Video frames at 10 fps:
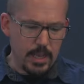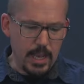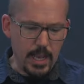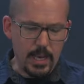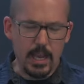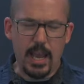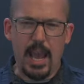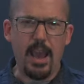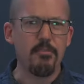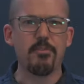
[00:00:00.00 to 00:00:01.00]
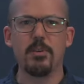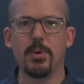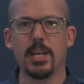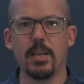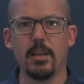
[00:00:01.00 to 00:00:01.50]
and
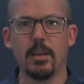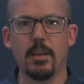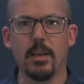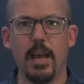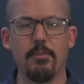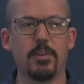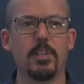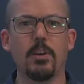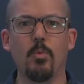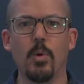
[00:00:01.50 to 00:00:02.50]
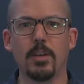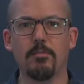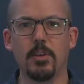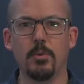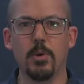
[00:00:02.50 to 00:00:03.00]
everybody. Every single one
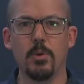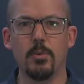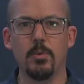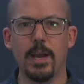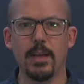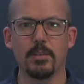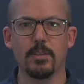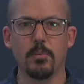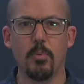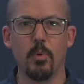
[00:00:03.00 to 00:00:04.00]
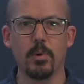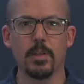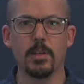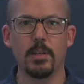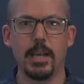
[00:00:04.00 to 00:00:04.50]
of you who has
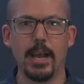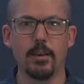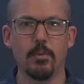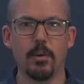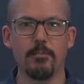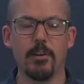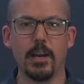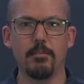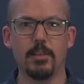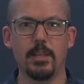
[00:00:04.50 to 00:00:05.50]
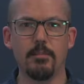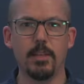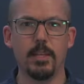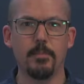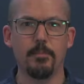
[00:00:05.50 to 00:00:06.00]
supported Category five T
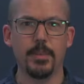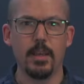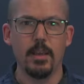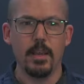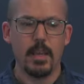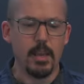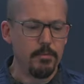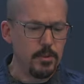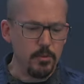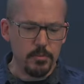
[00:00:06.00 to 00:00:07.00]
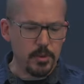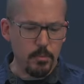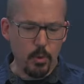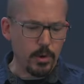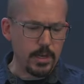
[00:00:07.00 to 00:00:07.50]
V. If you've
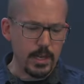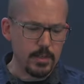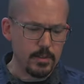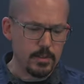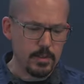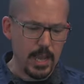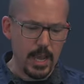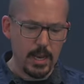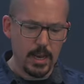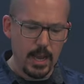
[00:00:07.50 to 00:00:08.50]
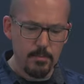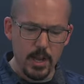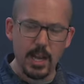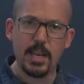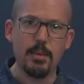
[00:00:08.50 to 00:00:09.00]
supported us and I'm
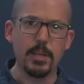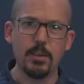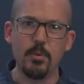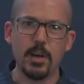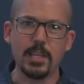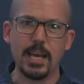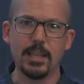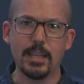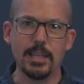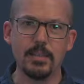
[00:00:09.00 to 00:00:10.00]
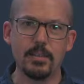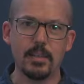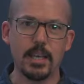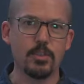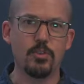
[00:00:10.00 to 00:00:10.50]
not naming you on that list,
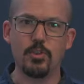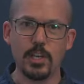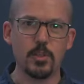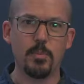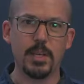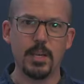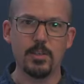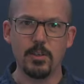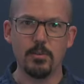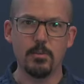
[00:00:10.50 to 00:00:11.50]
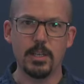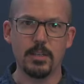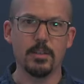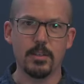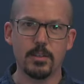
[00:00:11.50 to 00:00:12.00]
it's just because you
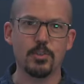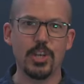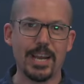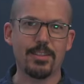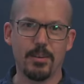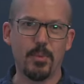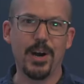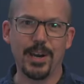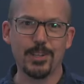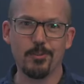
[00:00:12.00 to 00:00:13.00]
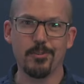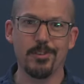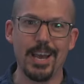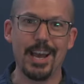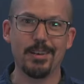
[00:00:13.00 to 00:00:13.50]
didn't check the box for
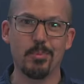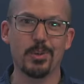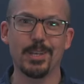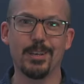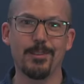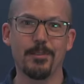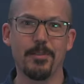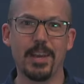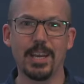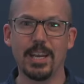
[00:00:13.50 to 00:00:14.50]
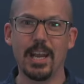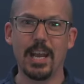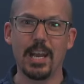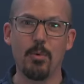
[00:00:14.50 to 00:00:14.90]
that particular thing. And, and I